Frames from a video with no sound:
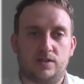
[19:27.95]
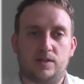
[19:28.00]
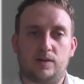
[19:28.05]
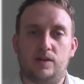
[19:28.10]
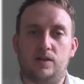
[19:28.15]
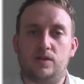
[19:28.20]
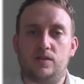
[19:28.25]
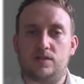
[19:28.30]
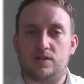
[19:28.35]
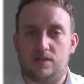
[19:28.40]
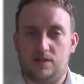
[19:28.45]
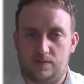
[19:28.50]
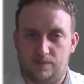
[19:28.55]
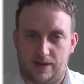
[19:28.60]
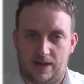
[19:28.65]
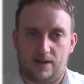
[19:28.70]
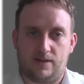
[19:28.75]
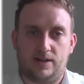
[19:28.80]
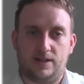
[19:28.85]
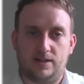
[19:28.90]
So it looks at the
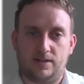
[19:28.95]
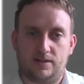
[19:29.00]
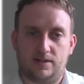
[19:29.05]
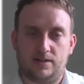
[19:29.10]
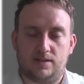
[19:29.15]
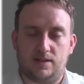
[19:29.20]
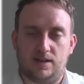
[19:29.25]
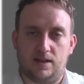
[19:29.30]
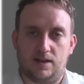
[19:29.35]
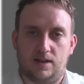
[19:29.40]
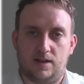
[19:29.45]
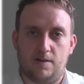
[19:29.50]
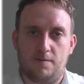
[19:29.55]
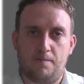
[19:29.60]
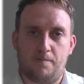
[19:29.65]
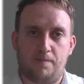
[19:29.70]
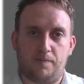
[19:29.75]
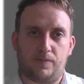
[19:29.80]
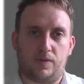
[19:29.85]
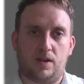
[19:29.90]
barriers
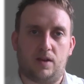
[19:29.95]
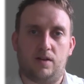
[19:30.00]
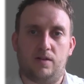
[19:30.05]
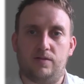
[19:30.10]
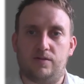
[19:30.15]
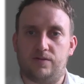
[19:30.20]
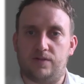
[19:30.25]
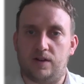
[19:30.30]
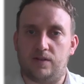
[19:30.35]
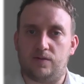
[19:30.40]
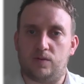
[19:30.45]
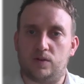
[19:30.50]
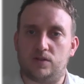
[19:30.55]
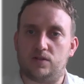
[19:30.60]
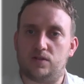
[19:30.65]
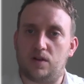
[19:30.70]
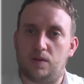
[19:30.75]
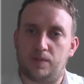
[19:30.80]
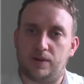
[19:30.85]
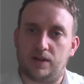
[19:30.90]
of what's
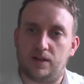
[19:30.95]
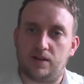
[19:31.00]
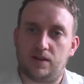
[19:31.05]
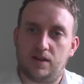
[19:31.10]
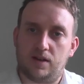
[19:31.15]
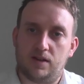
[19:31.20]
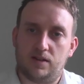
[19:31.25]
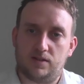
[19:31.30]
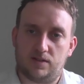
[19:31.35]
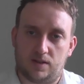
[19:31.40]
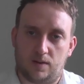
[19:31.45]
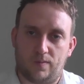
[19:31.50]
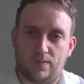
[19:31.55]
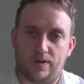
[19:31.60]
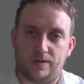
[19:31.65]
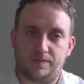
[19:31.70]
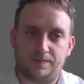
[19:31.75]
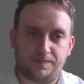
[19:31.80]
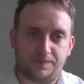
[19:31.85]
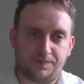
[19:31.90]
stopping someone.